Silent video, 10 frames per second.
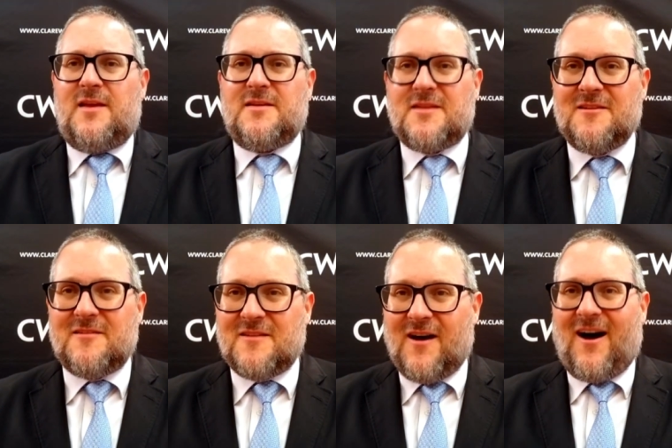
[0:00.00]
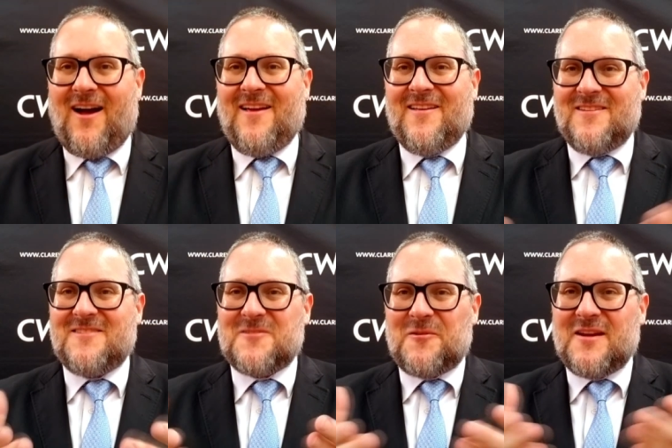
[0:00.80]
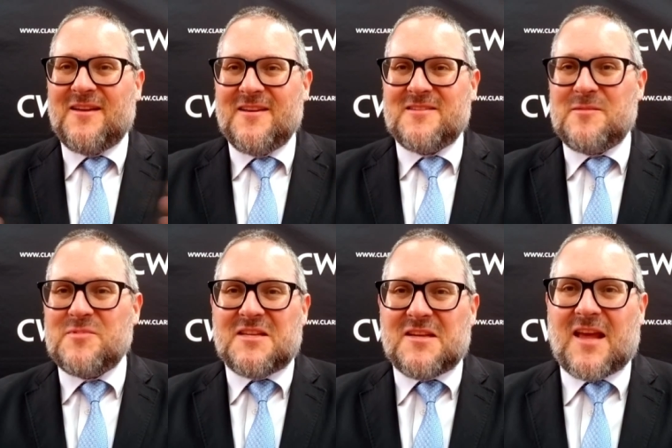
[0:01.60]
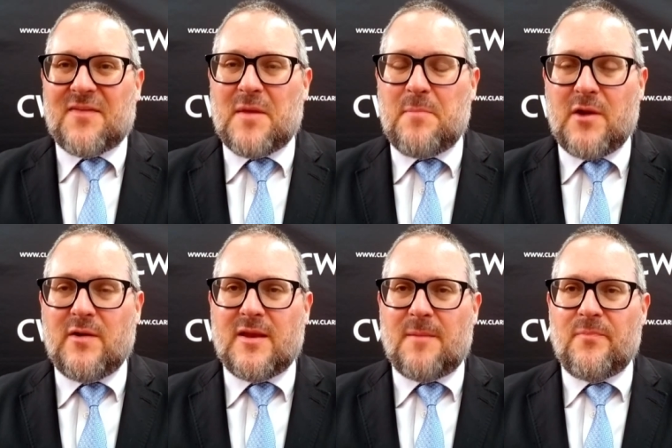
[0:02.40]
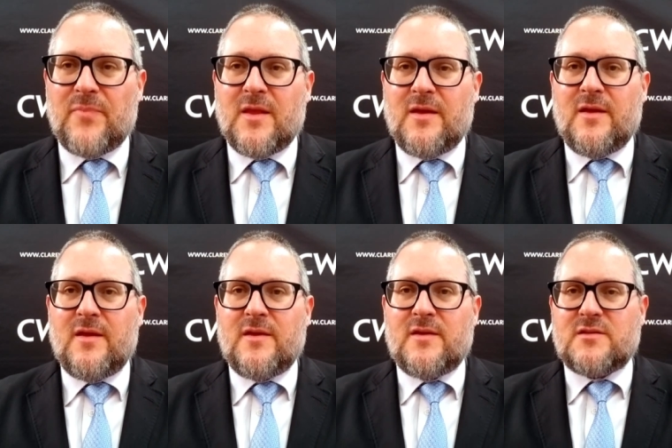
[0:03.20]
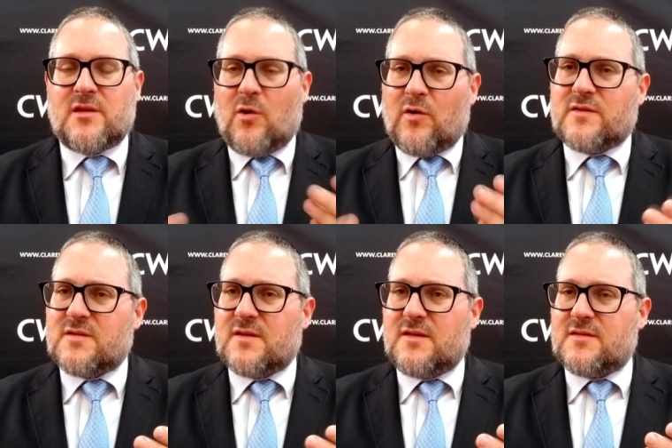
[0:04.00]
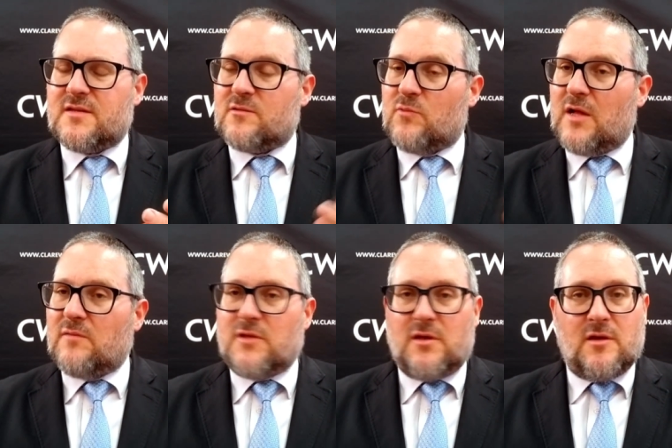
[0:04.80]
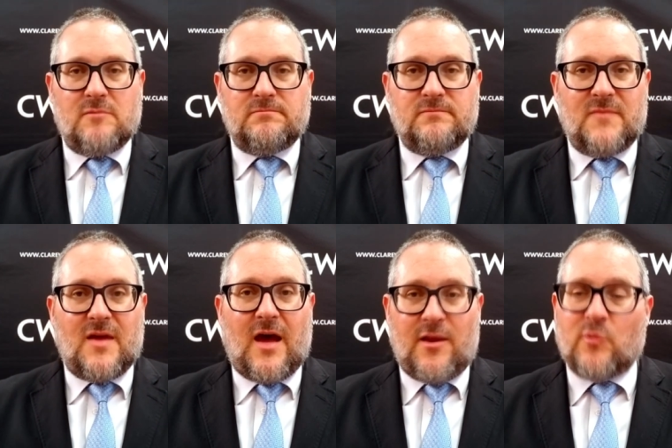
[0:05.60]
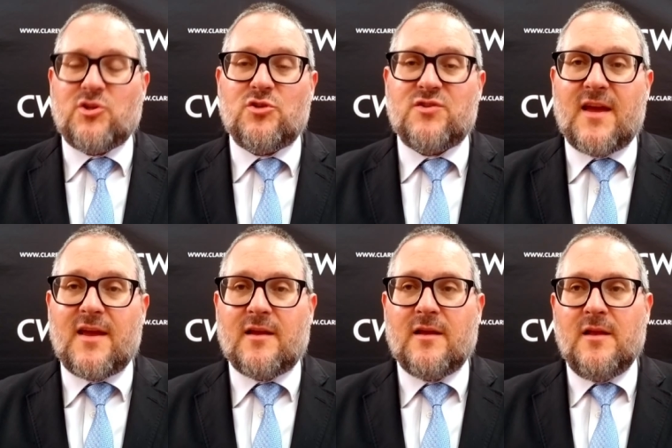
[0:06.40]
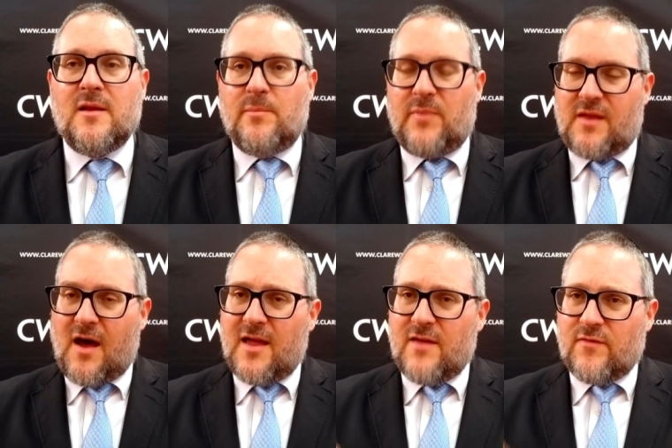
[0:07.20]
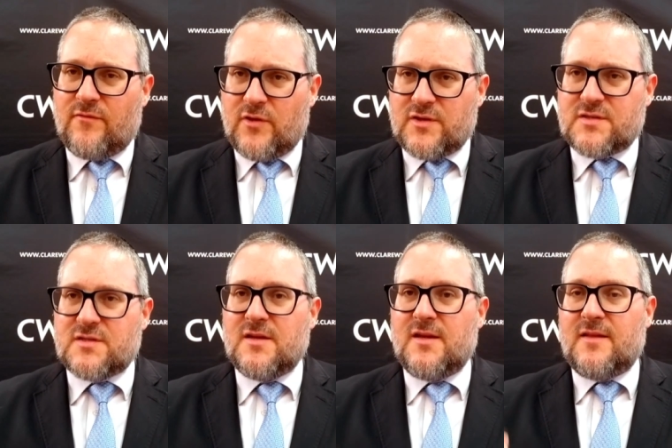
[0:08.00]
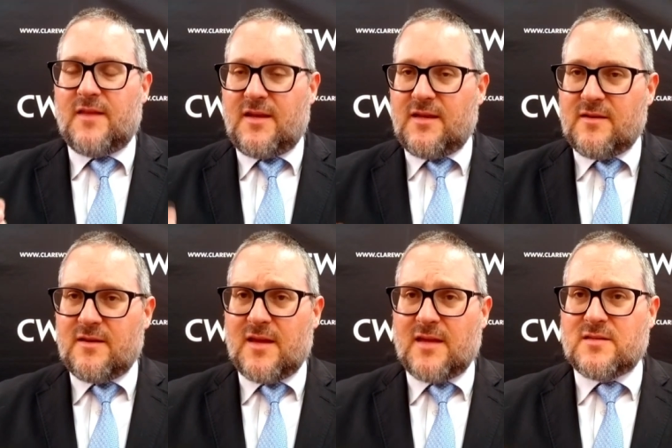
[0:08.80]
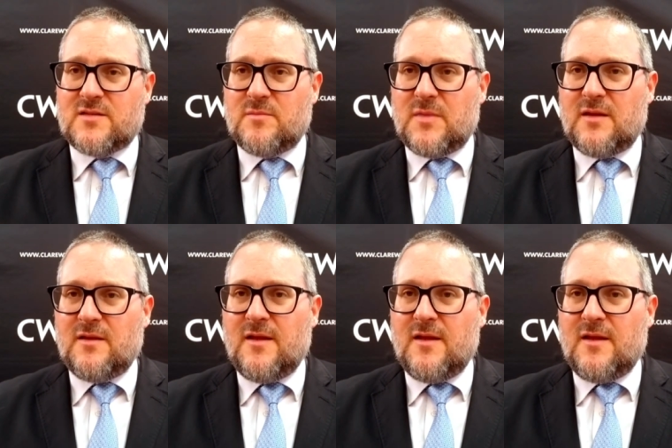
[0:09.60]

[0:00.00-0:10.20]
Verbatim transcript: He didn't die. The Torah seems to indicate they buried him. So he answers and he says, well, you know, I know what you're saying, but I have a verse that indicates to me